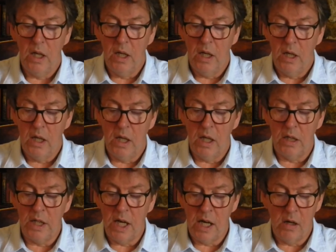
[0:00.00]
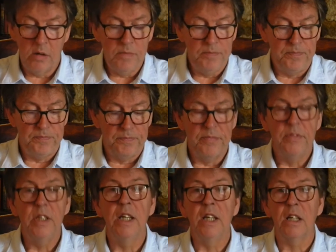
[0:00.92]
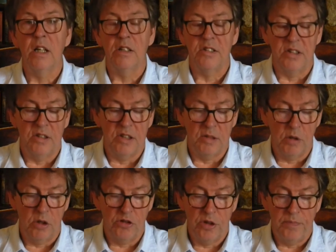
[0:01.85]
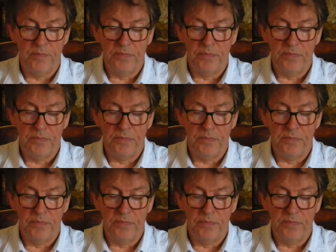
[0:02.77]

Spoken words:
Now, he glanced at his watch.